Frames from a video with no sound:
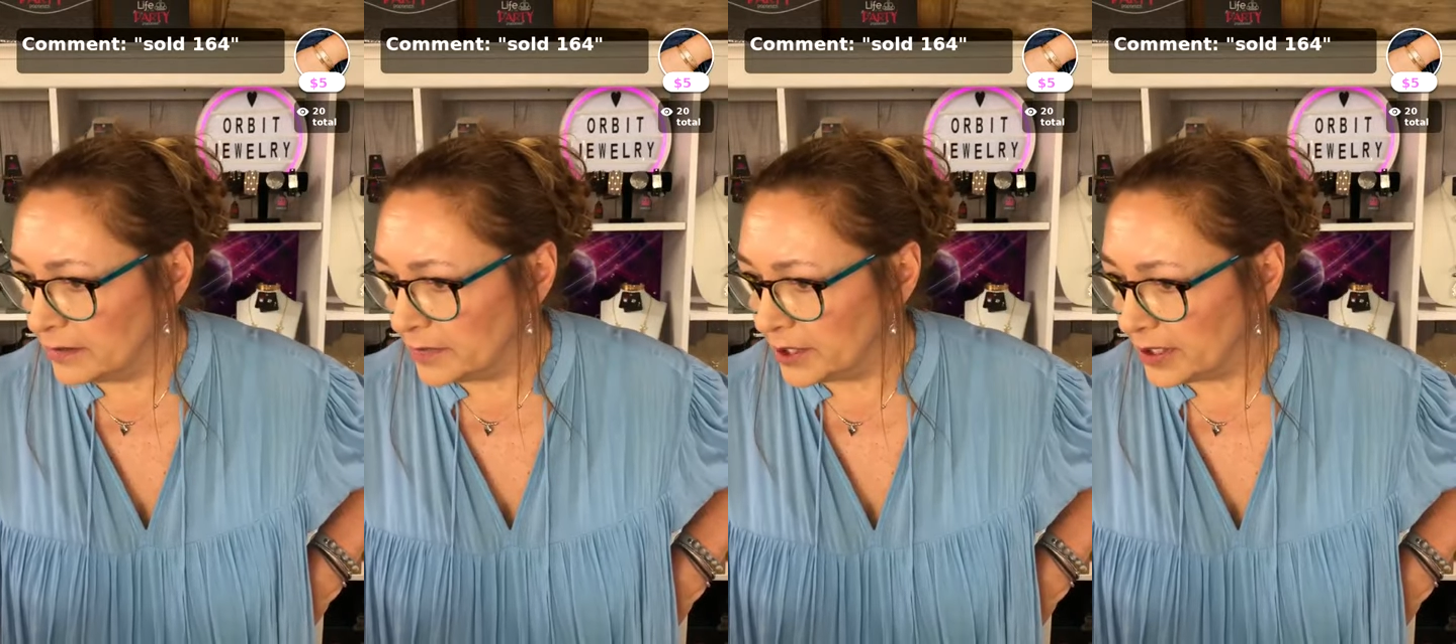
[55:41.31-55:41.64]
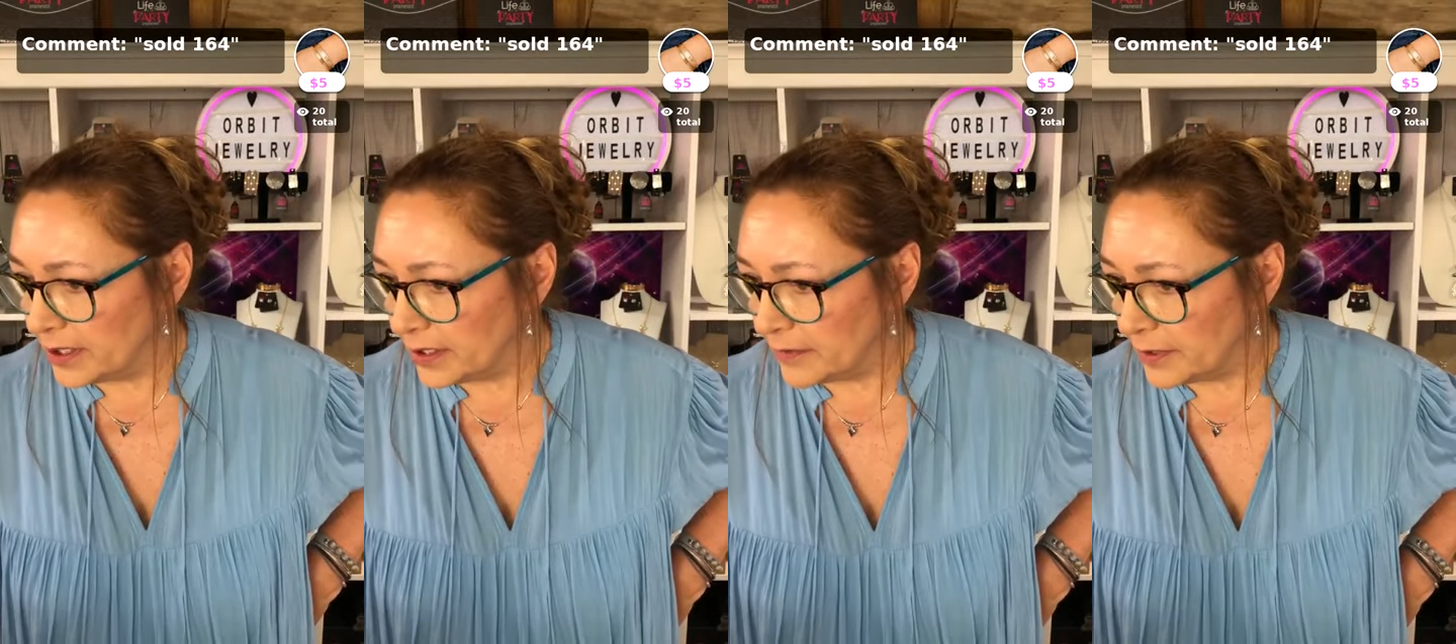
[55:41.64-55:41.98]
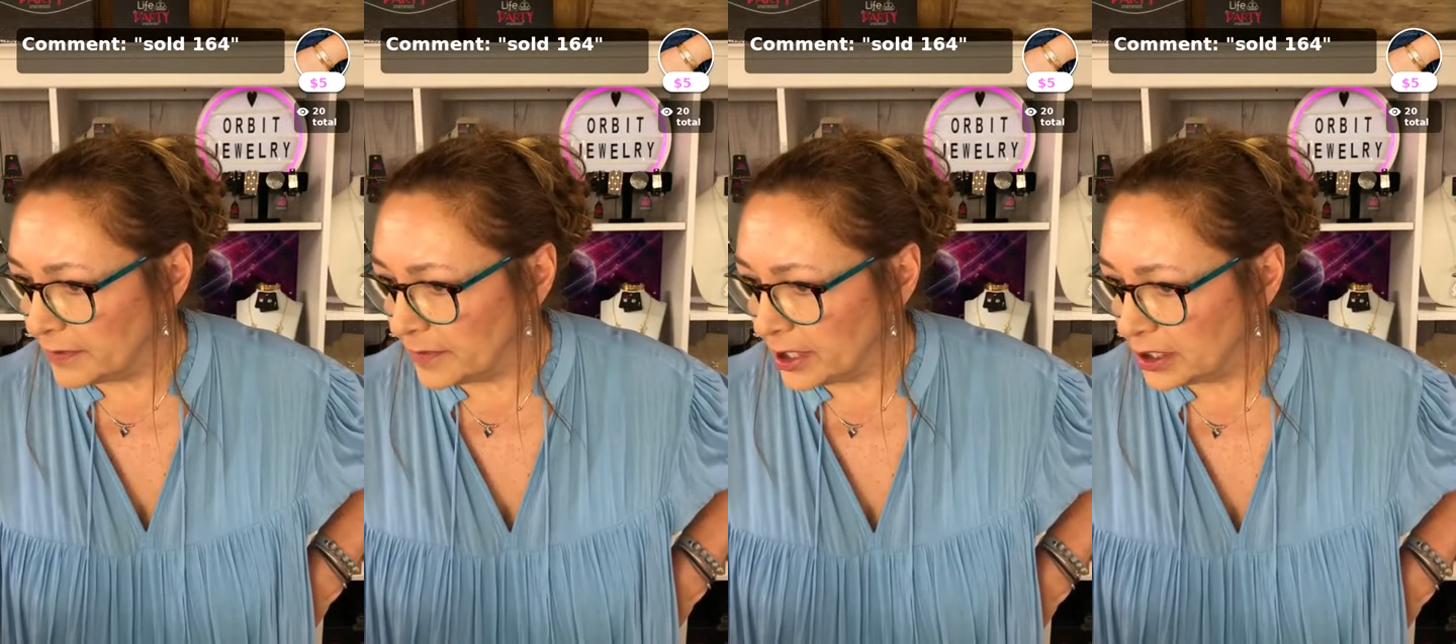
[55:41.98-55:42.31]
But I
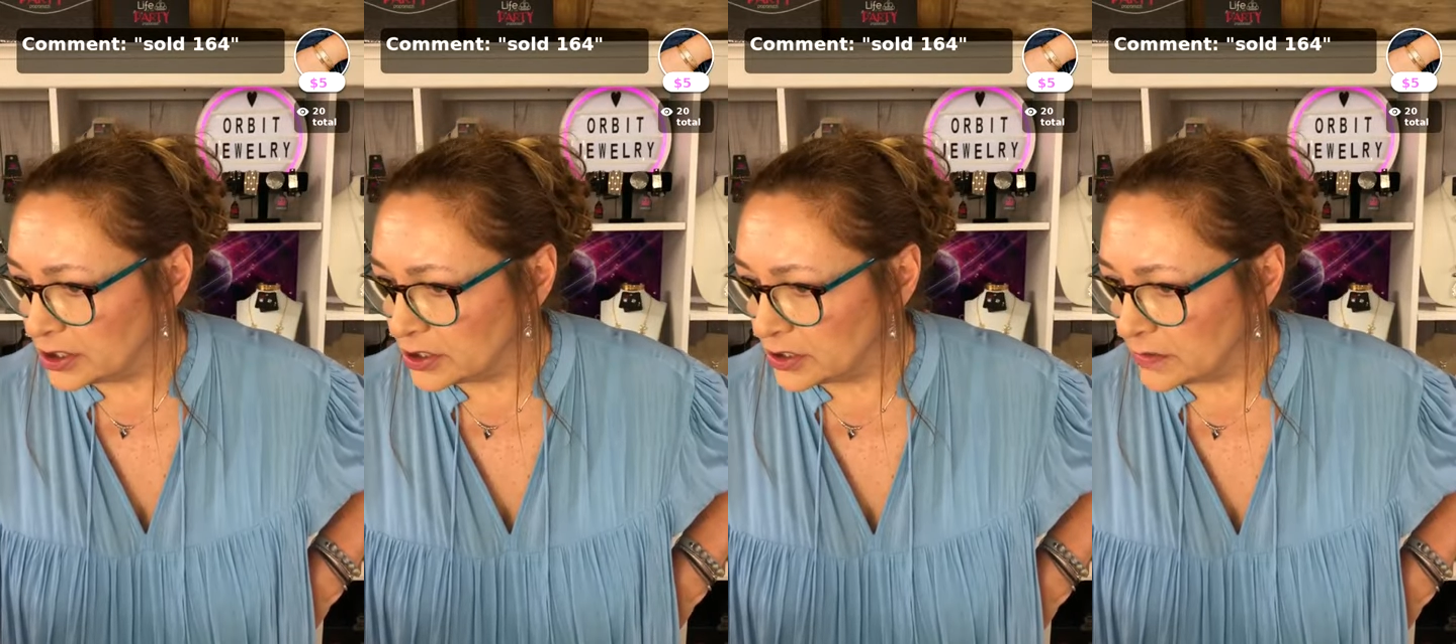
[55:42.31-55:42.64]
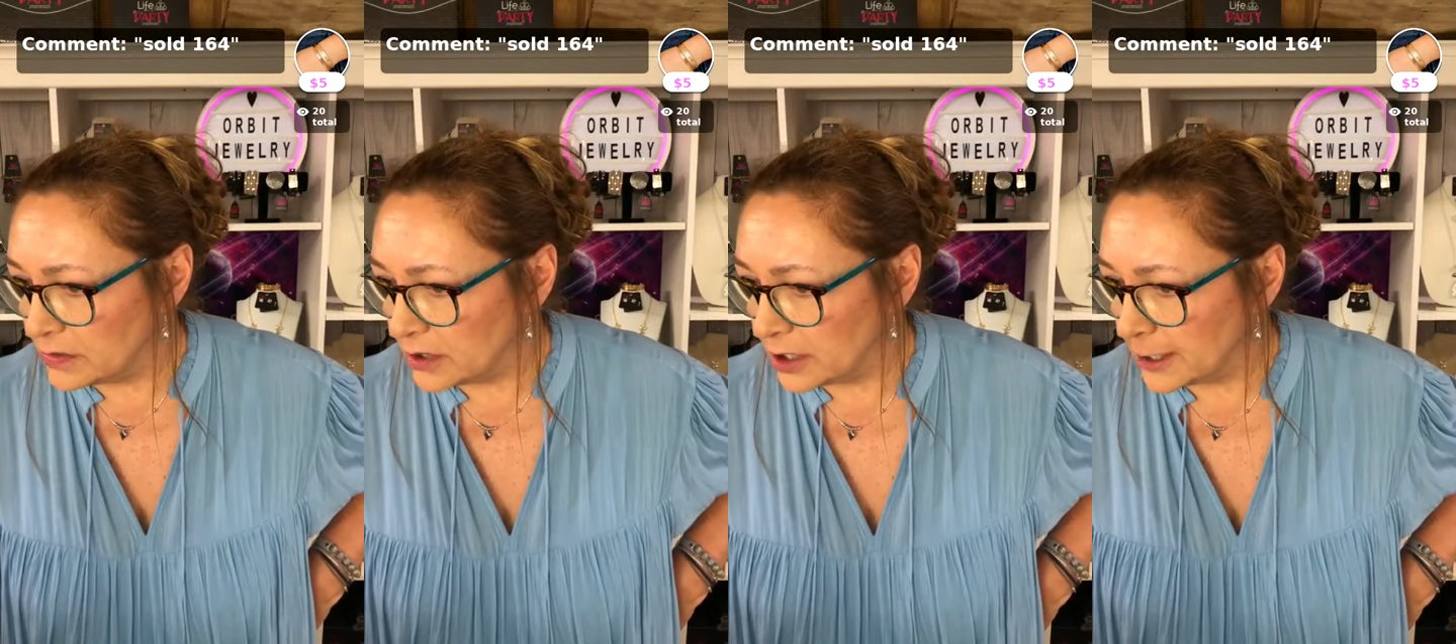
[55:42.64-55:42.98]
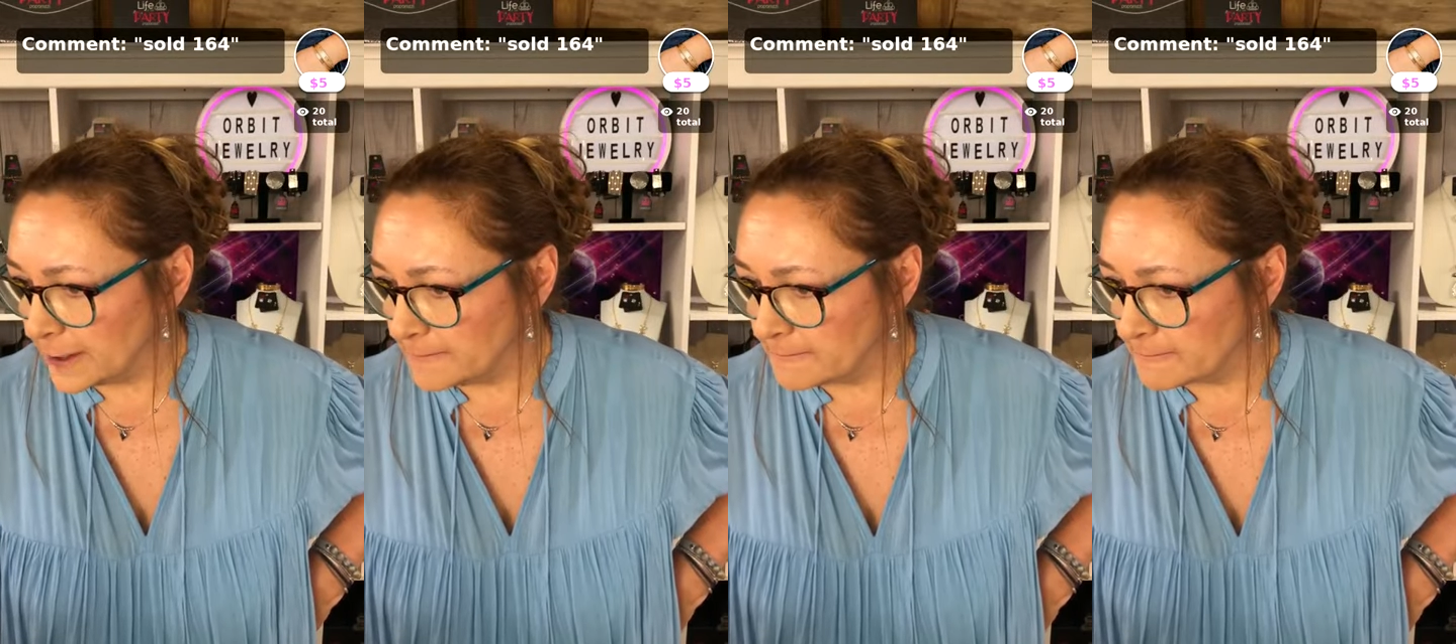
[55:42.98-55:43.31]
want to make sure